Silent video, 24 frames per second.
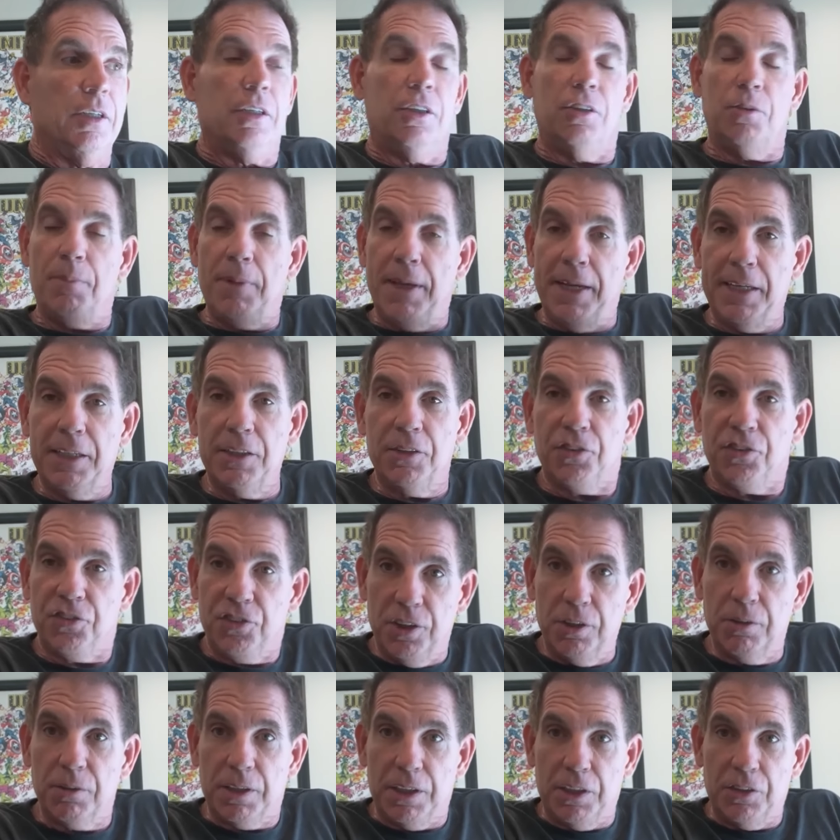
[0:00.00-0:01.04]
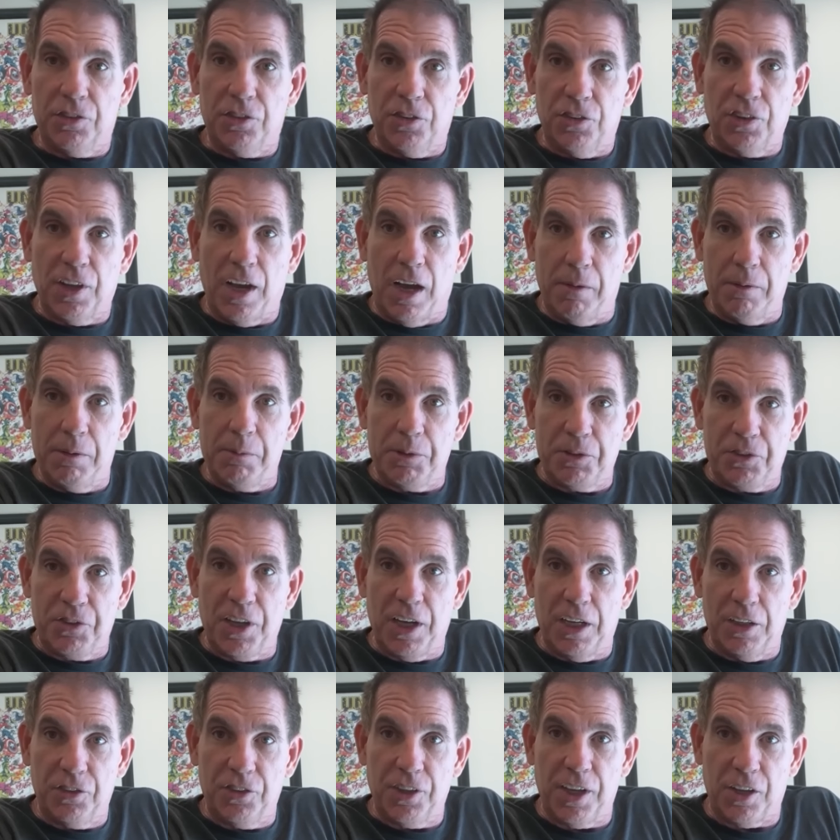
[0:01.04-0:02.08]
you'd make it a series. Is how we would
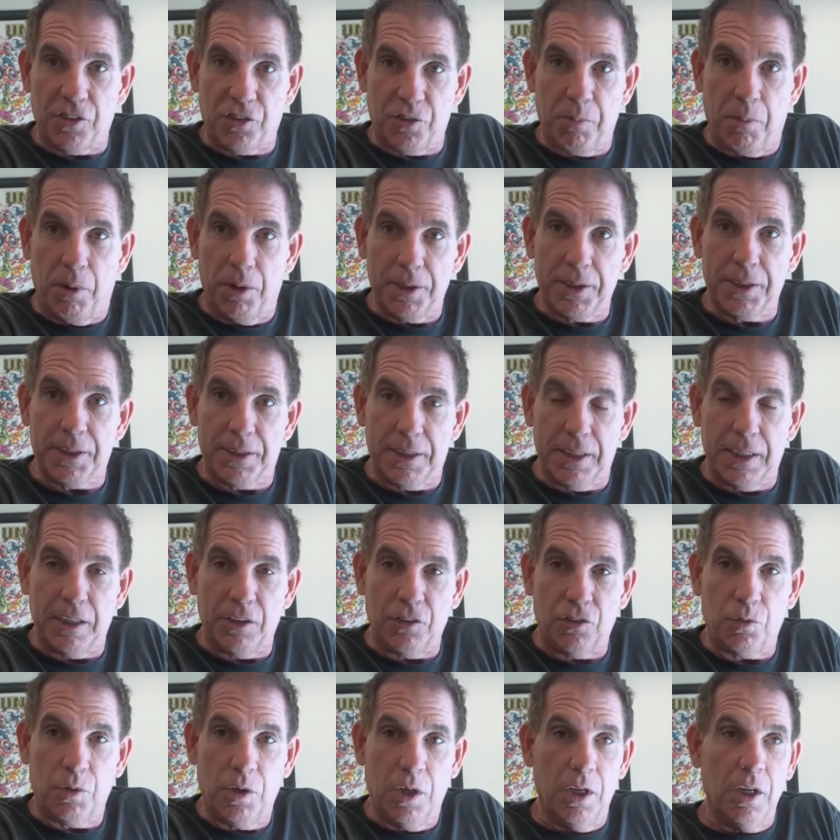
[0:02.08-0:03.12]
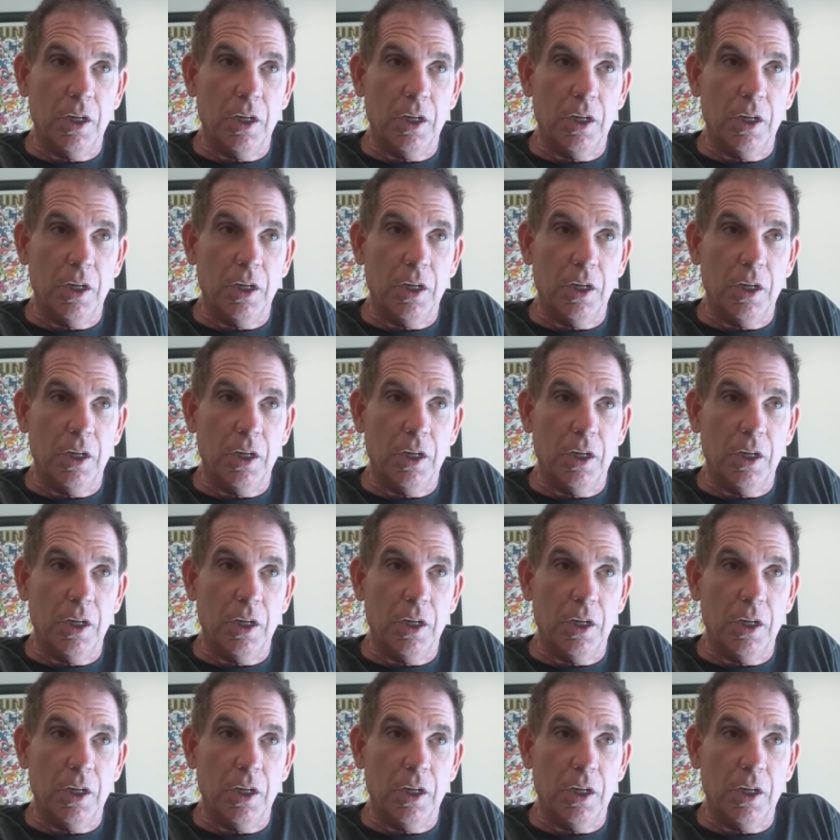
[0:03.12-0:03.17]
t- test market things.